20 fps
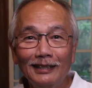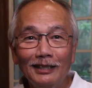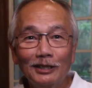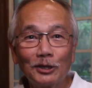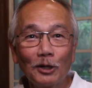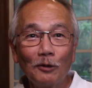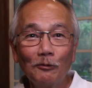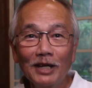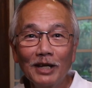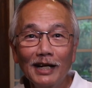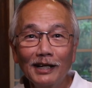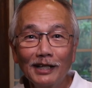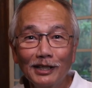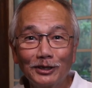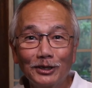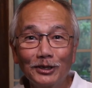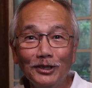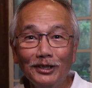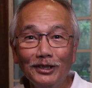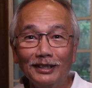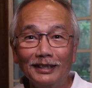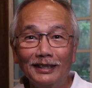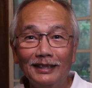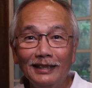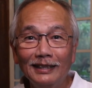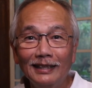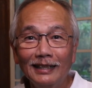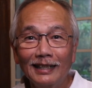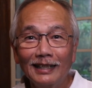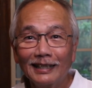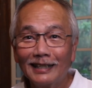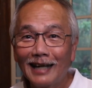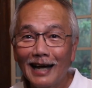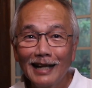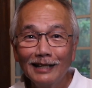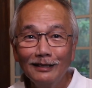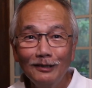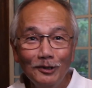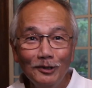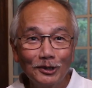So we are assured
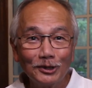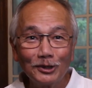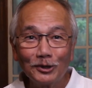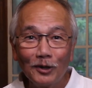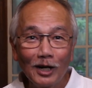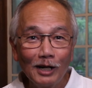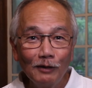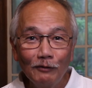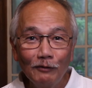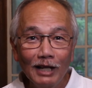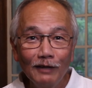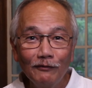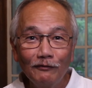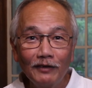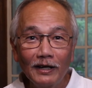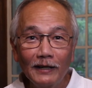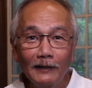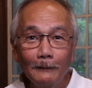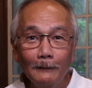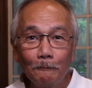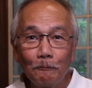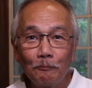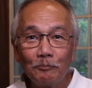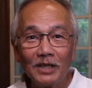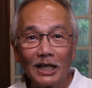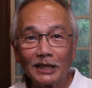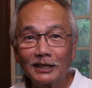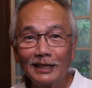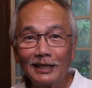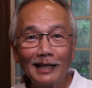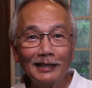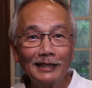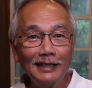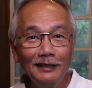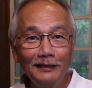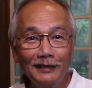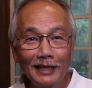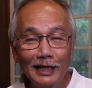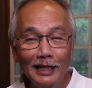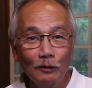God looks to our welfare, does not
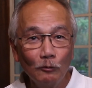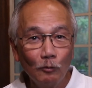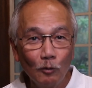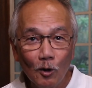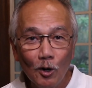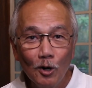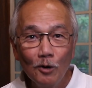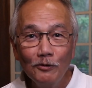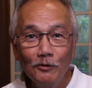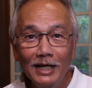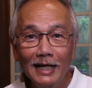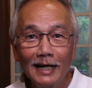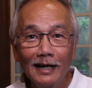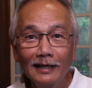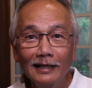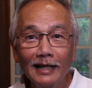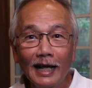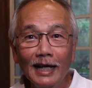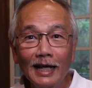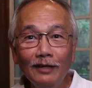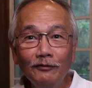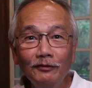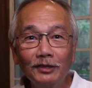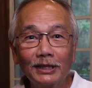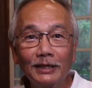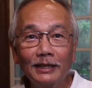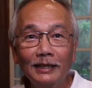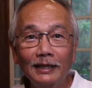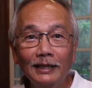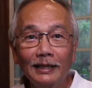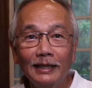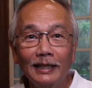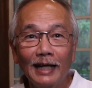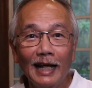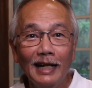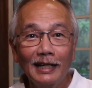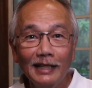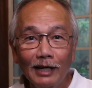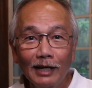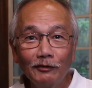intend woe in our lives,
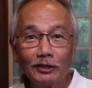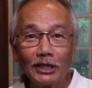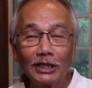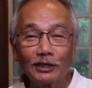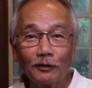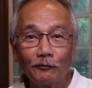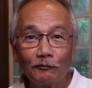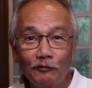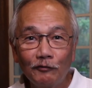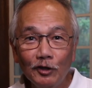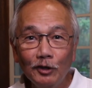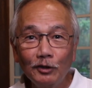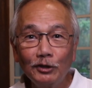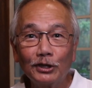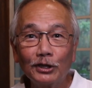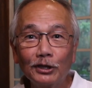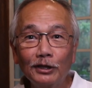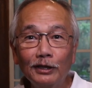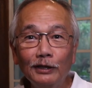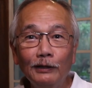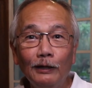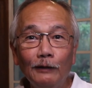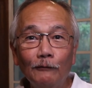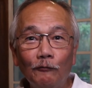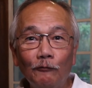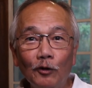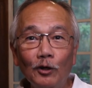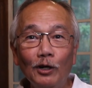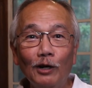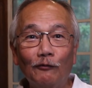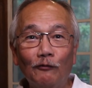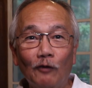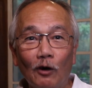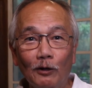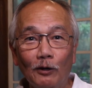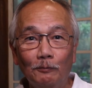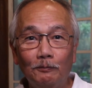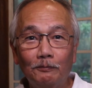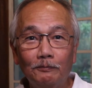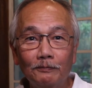and gives us a future full of
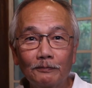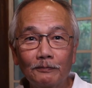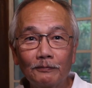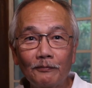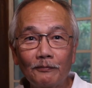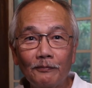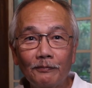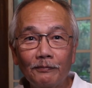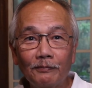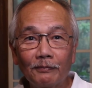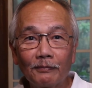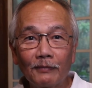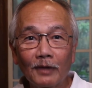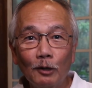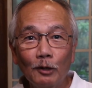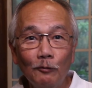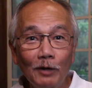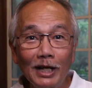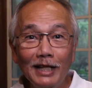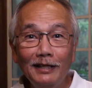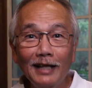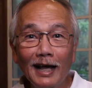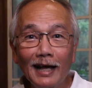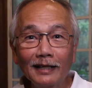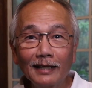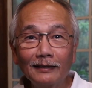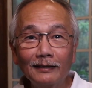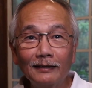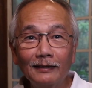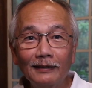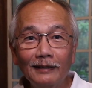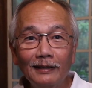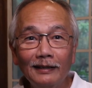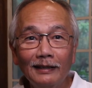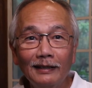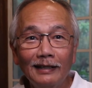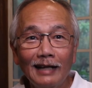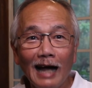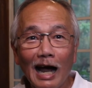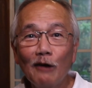hope. With that,
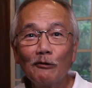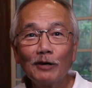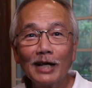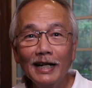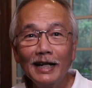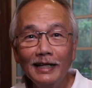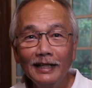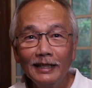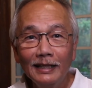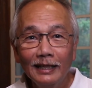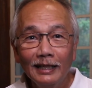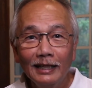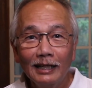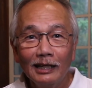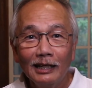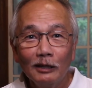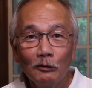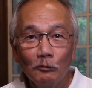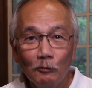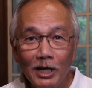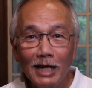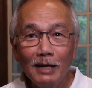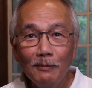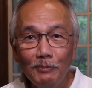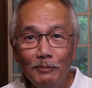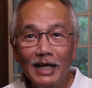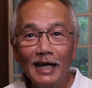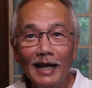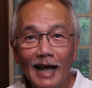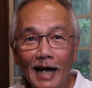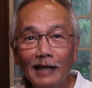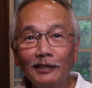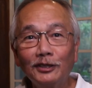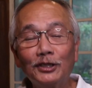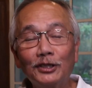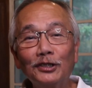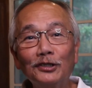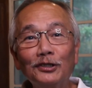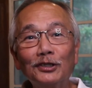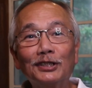how can we be
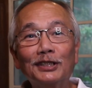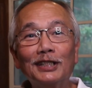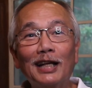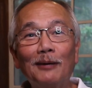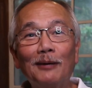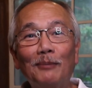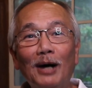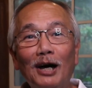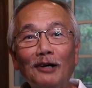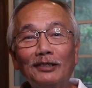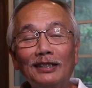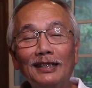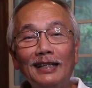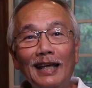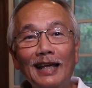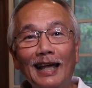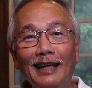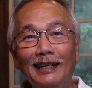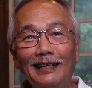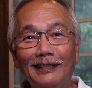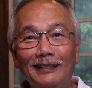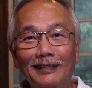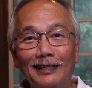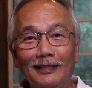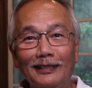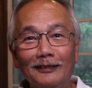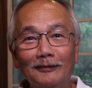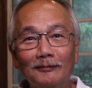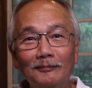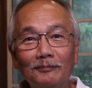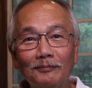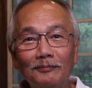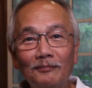anxious about anything?